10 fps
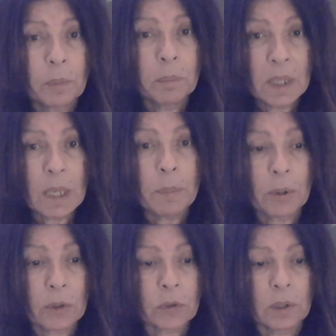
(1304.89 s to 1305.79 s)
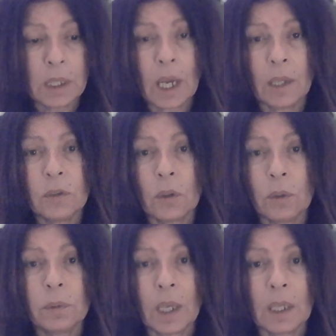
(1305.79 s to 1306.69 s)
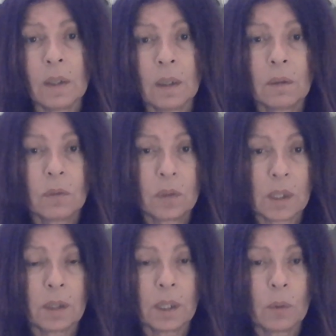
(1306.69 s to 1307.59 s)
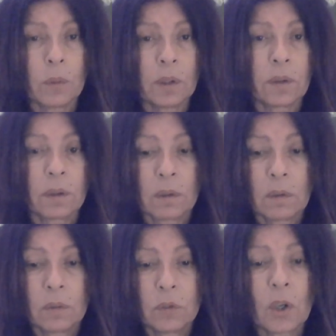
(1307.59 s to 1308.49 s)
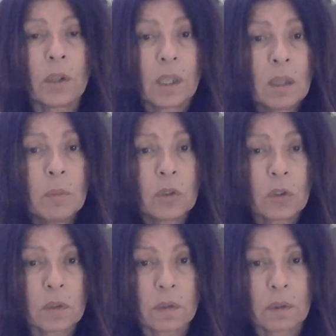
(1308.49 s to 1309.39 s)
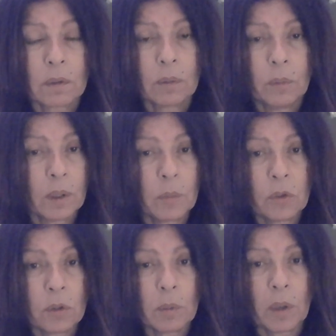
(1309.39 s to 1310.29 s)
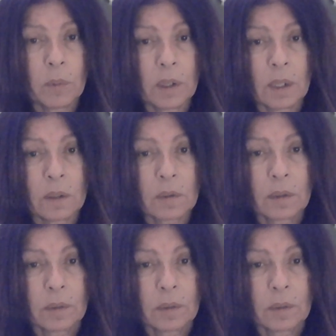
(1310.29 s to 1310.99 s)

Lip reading: Me personally, I don't like dealing with dark images when I'm doing my readings.